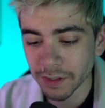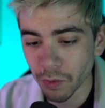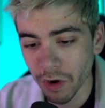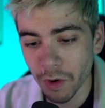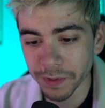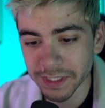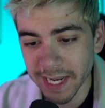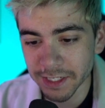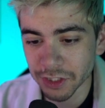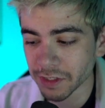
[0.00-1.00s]
are always
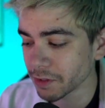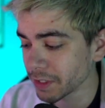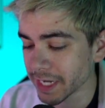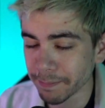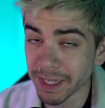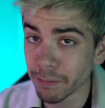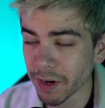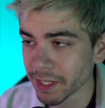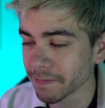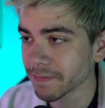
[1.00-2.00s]
Legend, you got big brain.